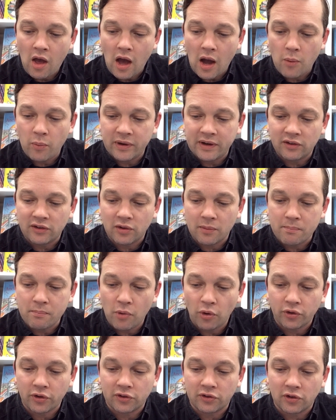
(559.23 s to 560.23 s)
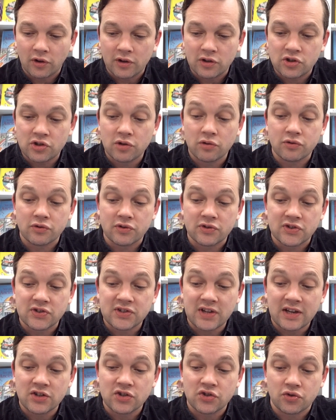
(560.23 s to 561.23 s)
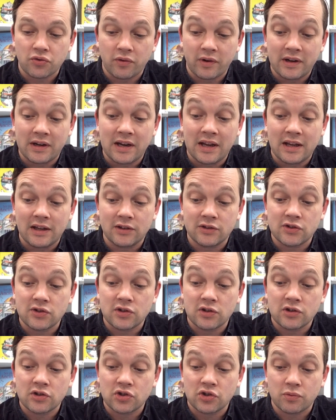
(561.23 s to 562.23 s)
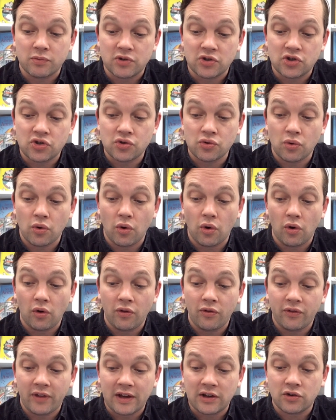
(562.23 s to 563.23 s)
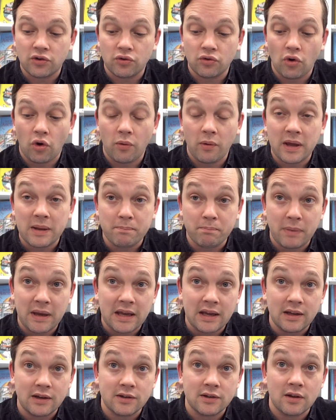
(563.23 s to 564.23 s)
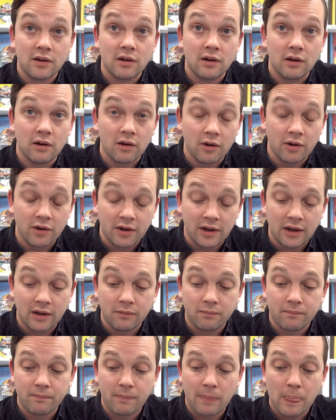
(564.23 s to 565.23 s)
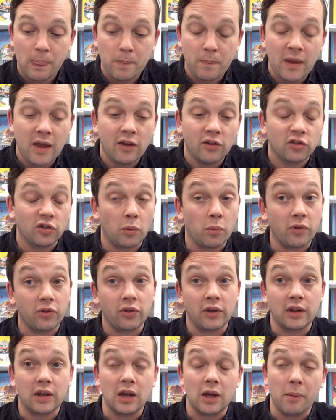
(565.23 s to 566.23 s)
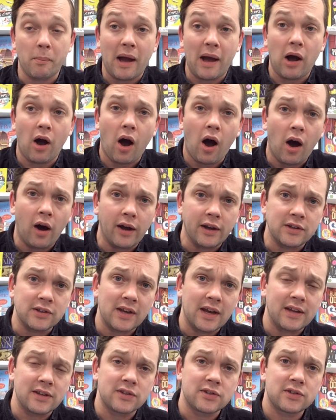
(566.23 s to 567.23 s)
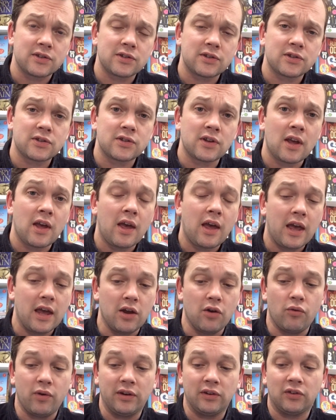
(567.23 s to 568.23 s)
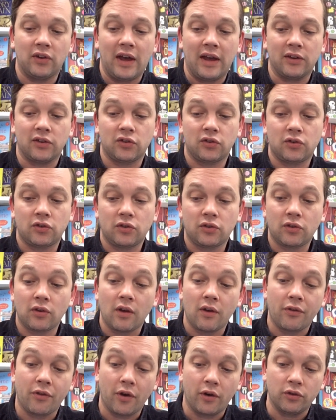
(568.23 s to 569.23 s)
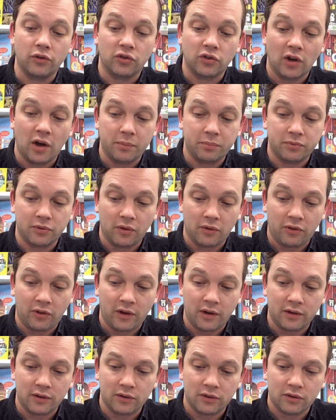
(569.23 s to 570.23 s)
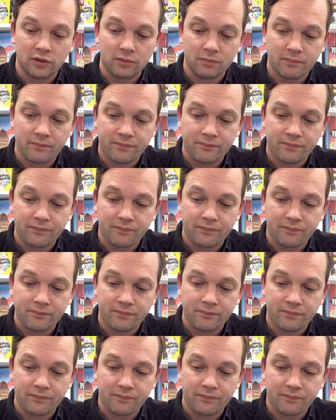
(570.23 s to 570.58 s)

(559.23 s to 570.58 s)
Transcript: And we need to monitor children's sensory needs to ensure they do not impede learning. So we're thinking about eye tests, hearing tests, those types of things.